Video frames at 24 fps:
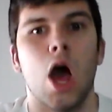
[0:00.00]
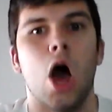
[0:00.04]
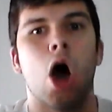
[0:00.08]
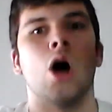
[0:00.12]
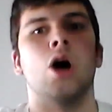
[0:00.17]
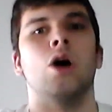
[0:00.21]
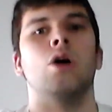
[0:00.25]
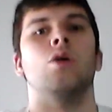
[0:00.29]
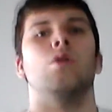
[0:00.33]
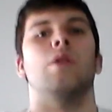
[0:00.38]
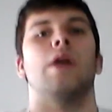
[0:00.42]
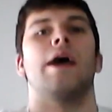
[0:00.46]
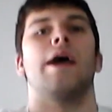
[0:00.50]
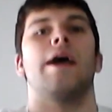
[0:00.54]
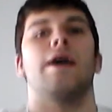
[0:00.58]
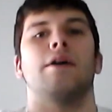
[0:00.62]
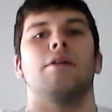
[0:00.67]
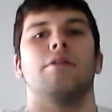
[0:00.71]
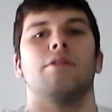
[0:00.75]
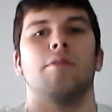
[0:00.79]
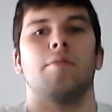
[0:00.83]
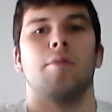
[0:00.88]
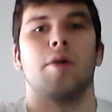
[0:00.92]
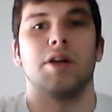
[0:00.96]
All
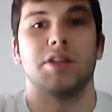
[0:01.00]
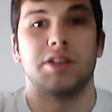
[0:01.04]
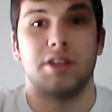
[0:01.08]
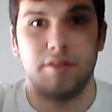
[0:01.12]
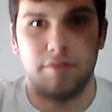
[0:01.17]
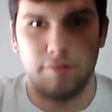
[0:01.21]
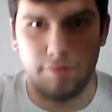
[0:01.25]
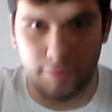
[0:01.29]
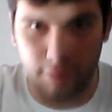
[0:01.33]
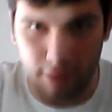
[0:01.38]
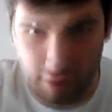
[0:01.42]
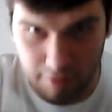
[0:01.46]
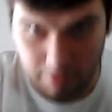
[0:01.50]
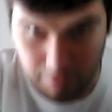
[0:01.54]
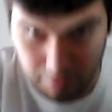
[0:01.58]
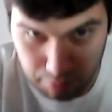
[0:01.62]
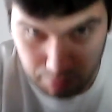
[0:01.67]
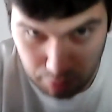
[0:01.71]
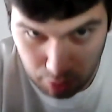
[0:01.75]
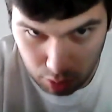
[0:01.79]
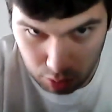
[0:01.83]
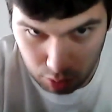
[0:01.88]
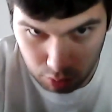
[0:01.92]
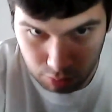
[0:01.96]
hail the mighty Fluff
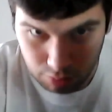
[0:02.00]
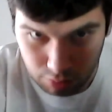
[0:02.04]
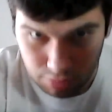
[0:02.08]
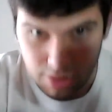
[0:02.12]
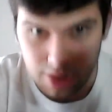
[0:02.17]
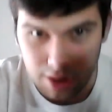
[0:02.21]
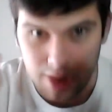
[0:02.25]
Bowl.